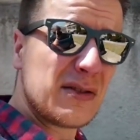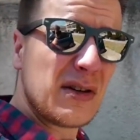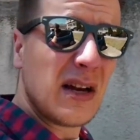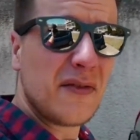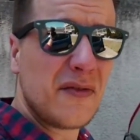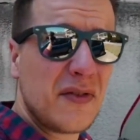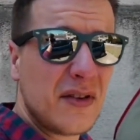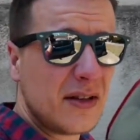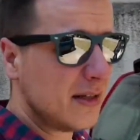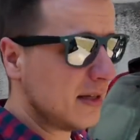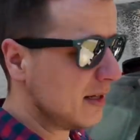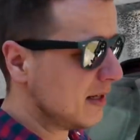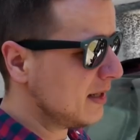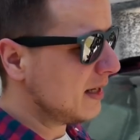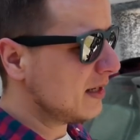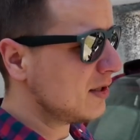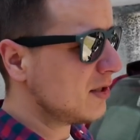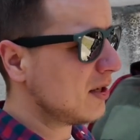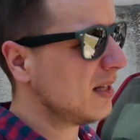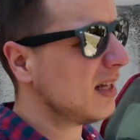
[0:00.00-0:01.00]
traffic,
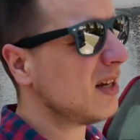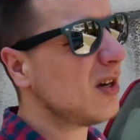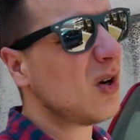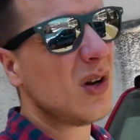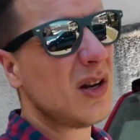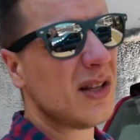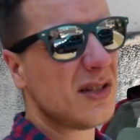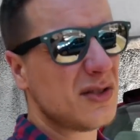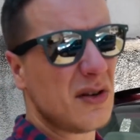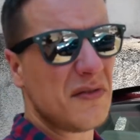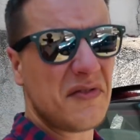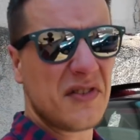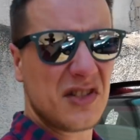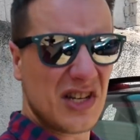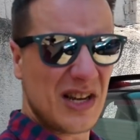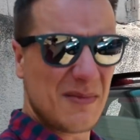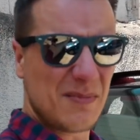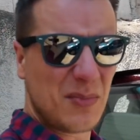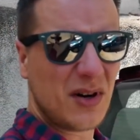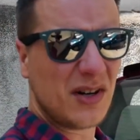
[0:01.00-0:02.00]
they they call it traffic
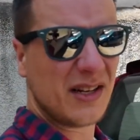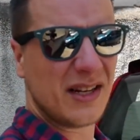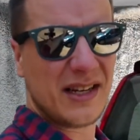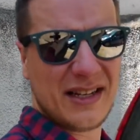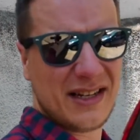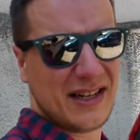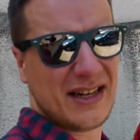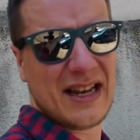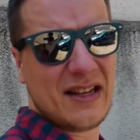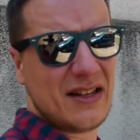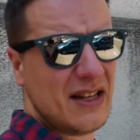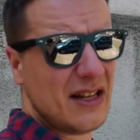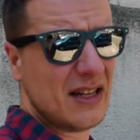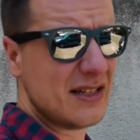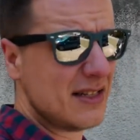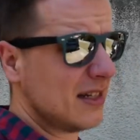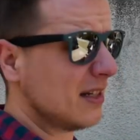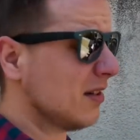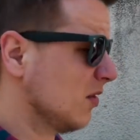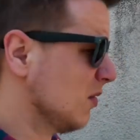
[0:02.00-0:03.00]
jam parking in the
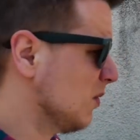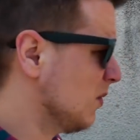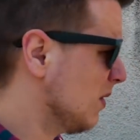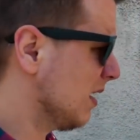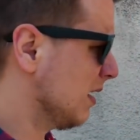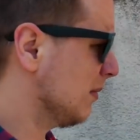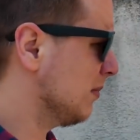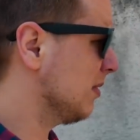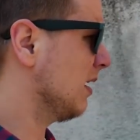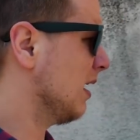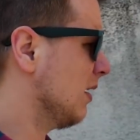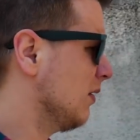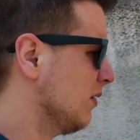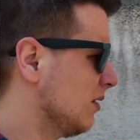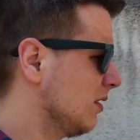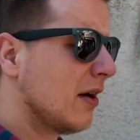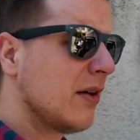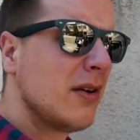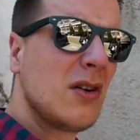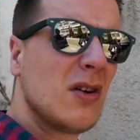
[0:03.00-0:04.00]
Netherlands. I don't know why, but how
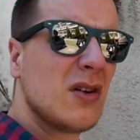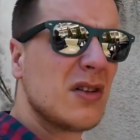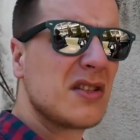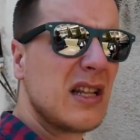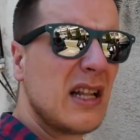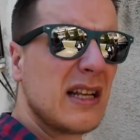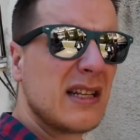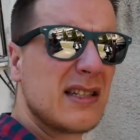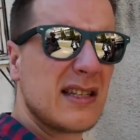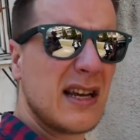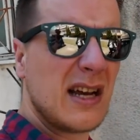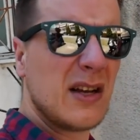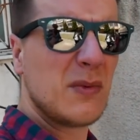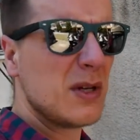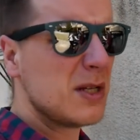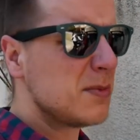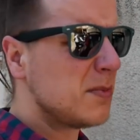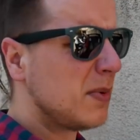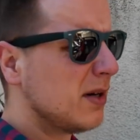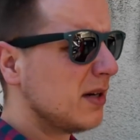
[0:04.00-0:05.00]
do how do they call it? Like
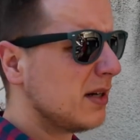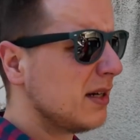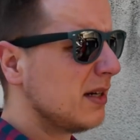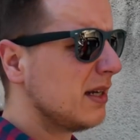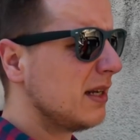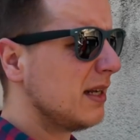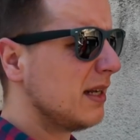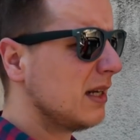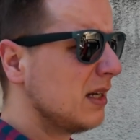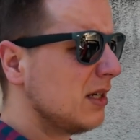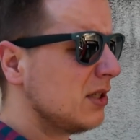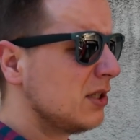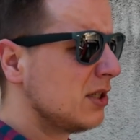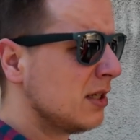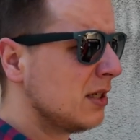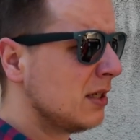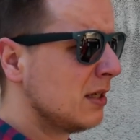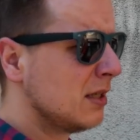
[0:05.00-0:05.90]
sideways parking in English?